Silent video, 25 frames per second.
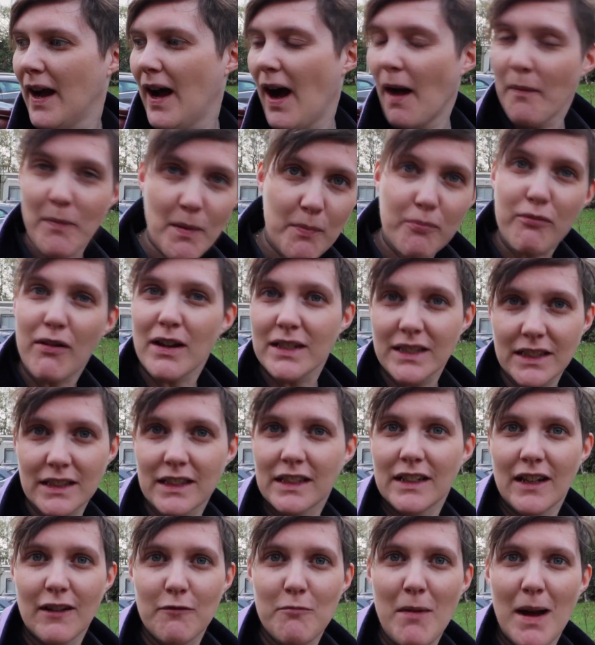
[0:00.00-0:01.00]
I'm the
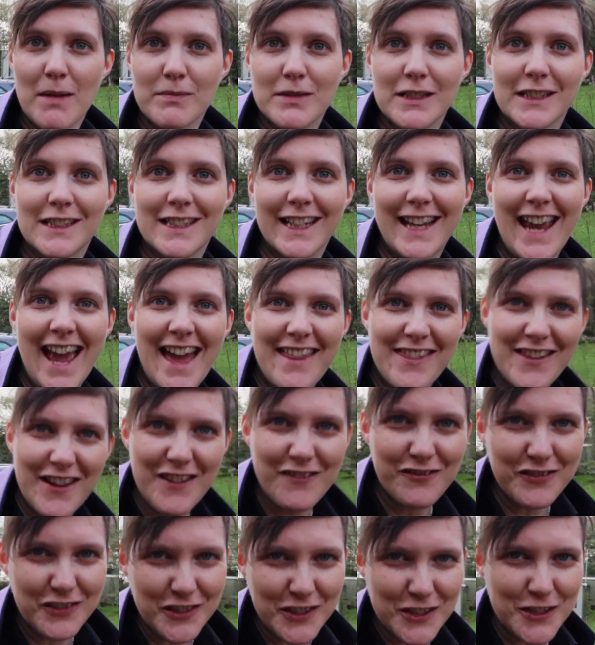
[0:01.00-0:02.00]
President of Baptist Together
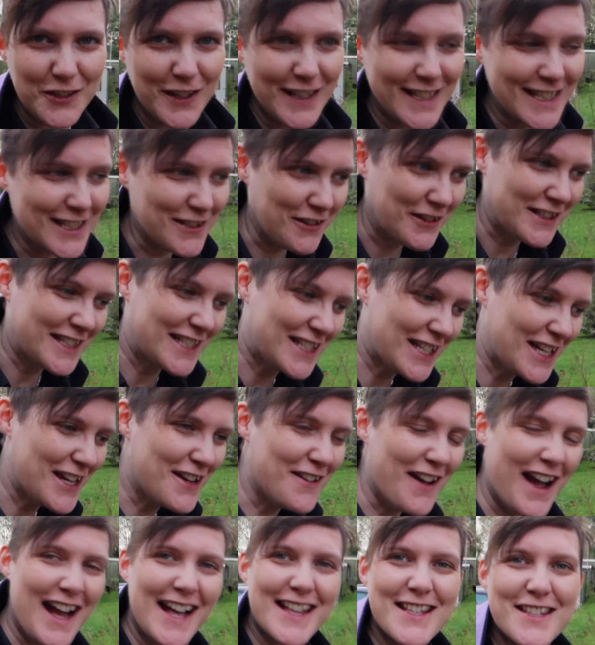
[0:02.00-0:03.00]
for
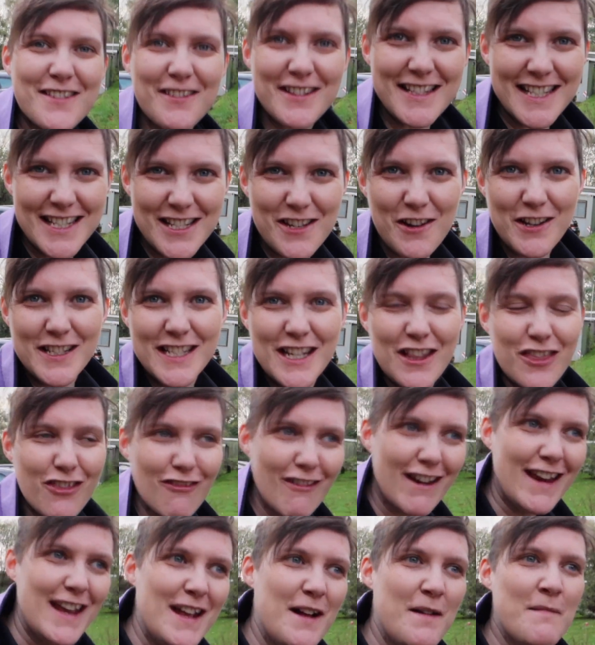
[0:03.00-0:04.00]
2022 and
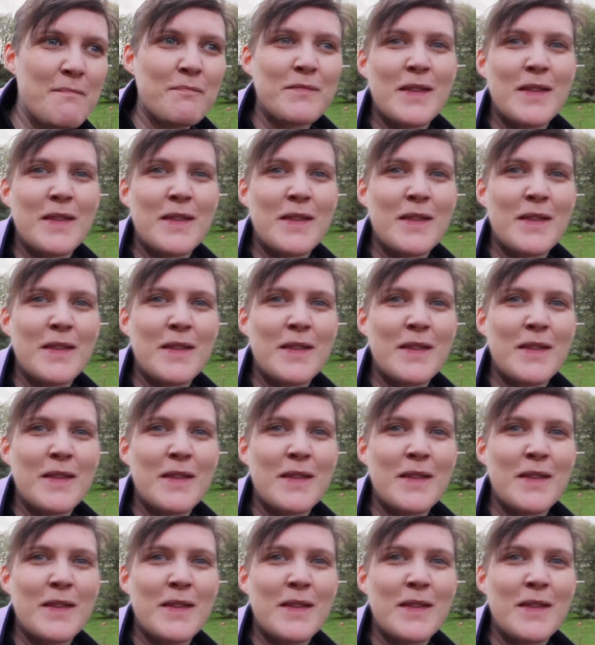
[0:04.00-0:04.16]
2023.